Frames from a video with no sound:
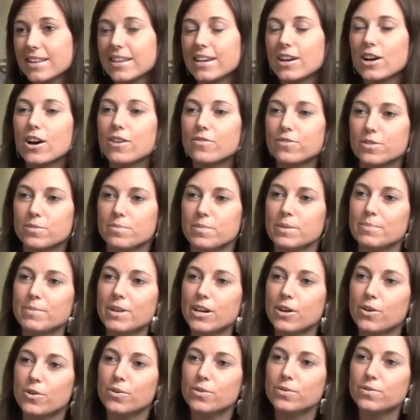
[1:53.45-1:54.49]
and they offered me
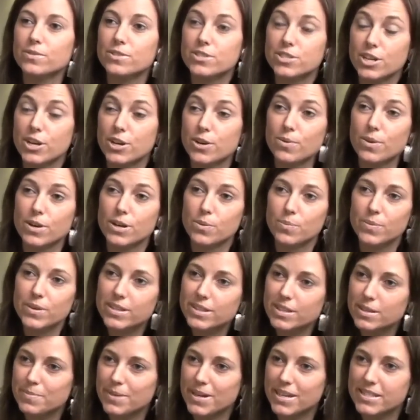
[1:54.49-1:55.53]
my own show on a
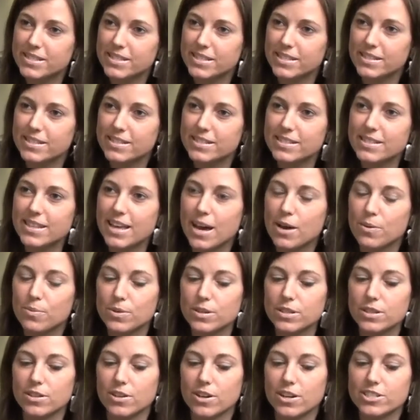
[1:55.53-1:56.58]
weekly basis that
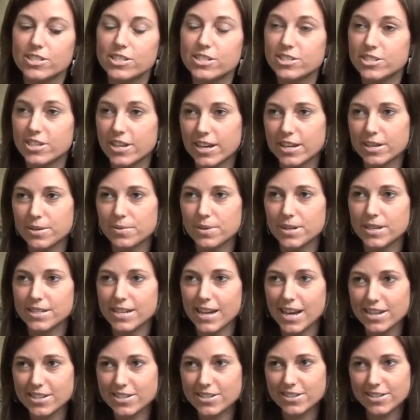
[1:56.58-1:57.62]
would launch in January
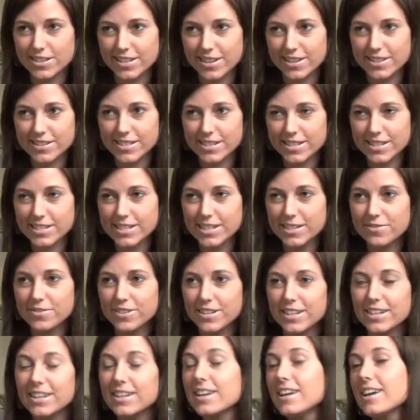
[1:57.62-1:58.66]
nationally on City
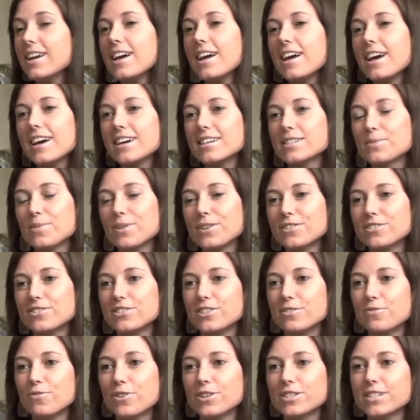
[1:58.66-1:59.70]
TV, as well as
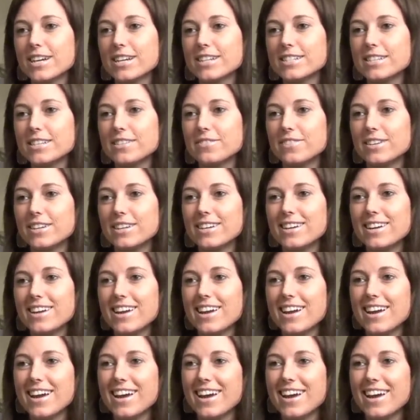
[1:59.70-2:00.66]
G4 Tech TV.